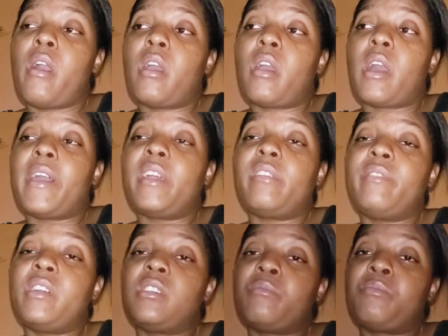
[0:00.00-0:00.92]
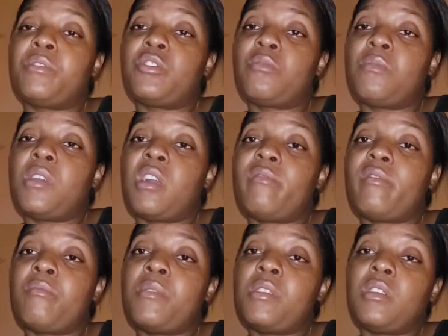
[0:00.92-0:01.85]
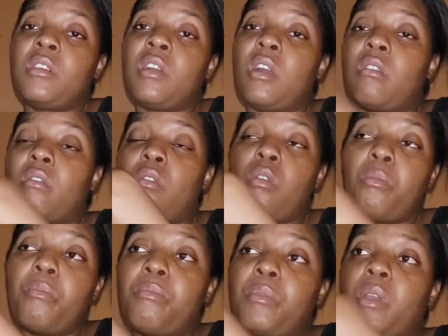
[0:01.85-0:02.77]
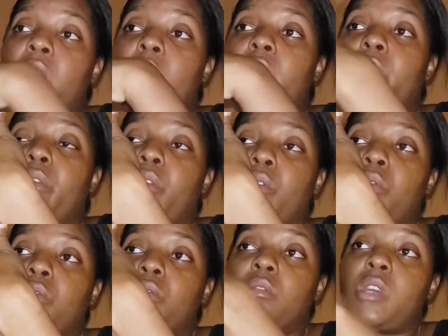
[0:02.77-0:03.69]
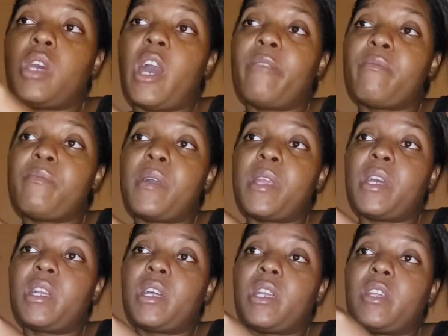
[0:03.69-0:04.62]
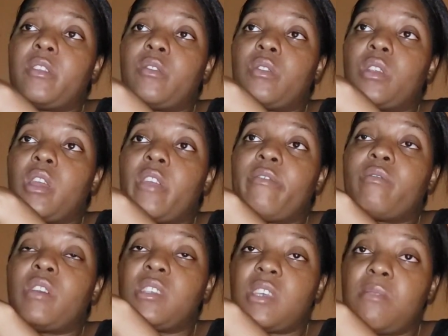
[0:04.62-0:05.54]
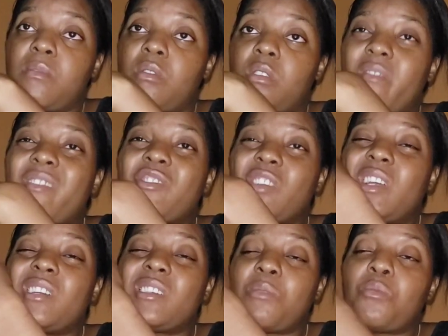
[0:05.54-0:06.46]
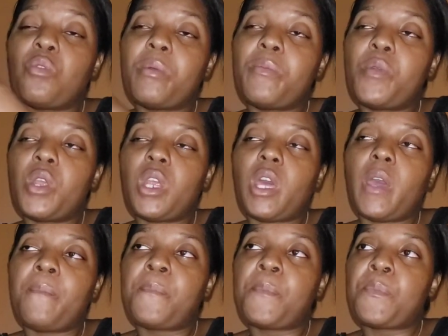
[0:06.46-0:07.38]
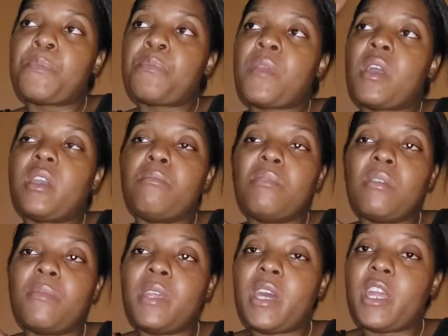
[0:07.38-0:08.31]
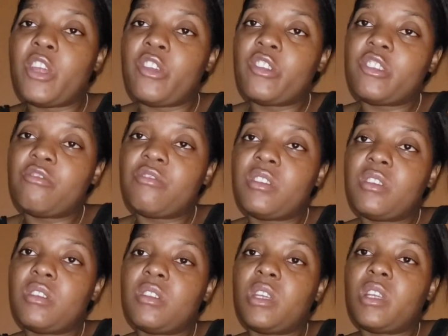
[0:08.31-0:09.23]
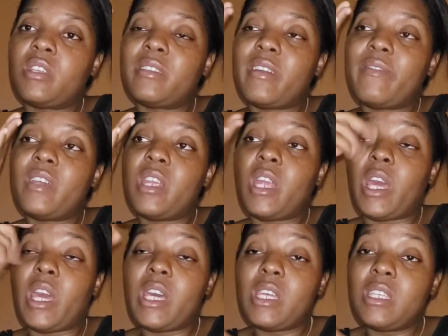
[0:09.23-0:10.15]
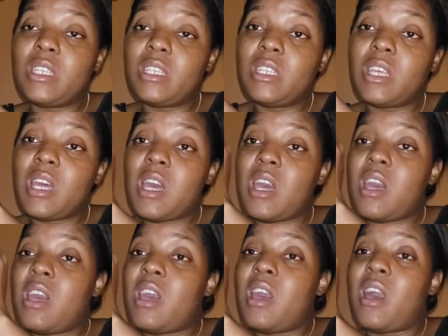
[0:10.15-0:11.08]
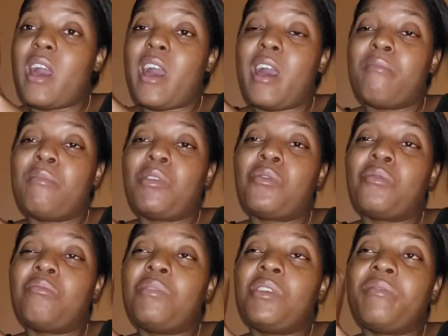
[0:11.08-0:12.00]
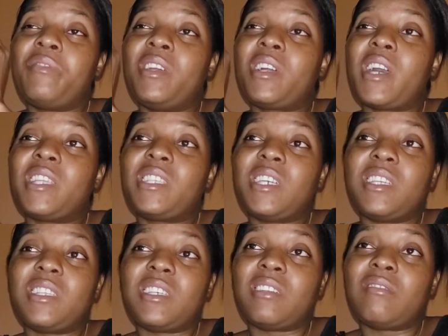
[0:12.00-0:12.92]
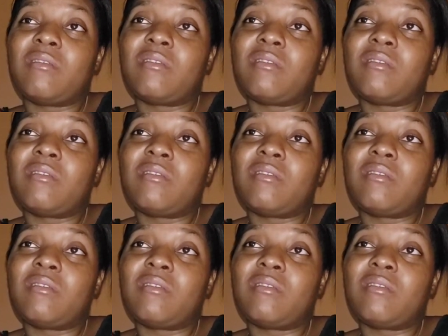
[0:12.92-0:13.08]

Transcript: Because elevated pressure me have everything gone up, gone down. They have me panic clinic down there. They send me, eventually send me on Monday. Baby day nursery till 7 days. And me not feel contented.